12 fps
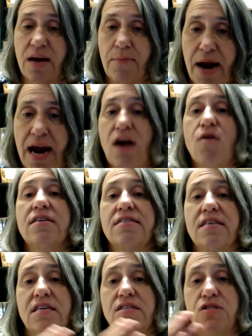
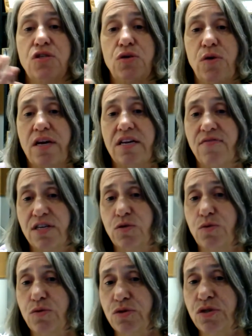comparison to
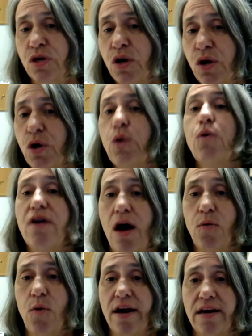individuals who are
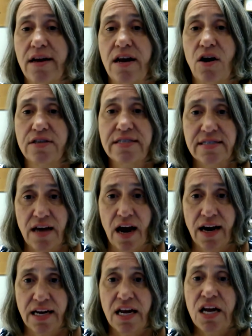not white in our
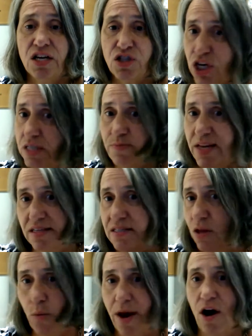society, just because
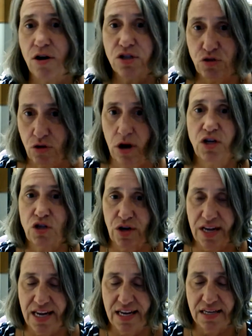of the way our
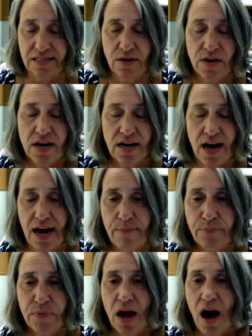structure is,
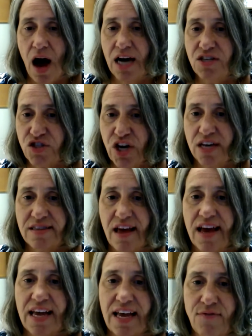okay? Just
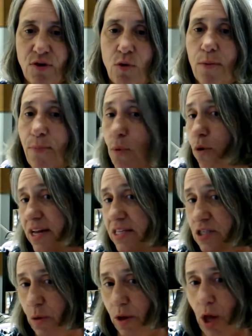like if you were born
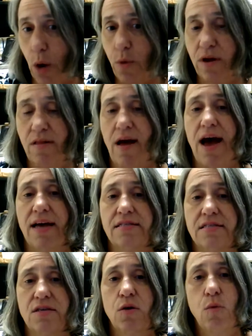into a lower
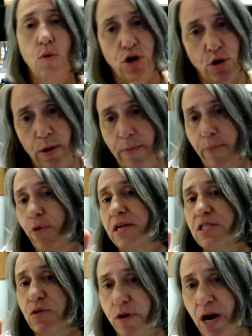class or you were born
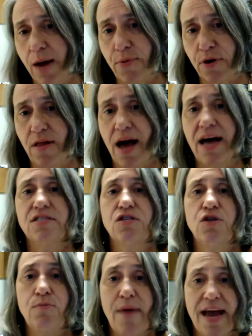into an upper class,
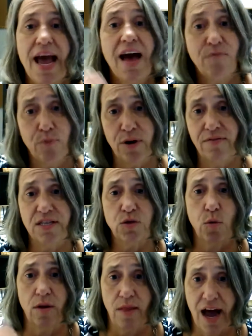you may have privilege
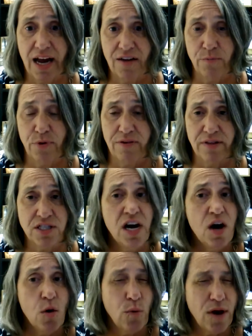or lack of privilege.
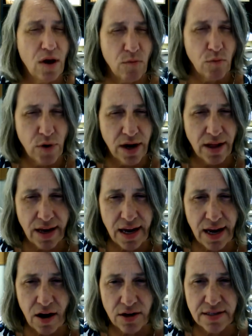We really
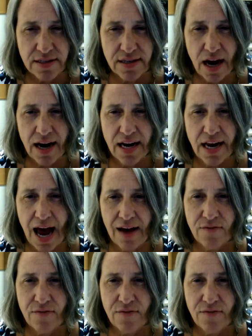in our society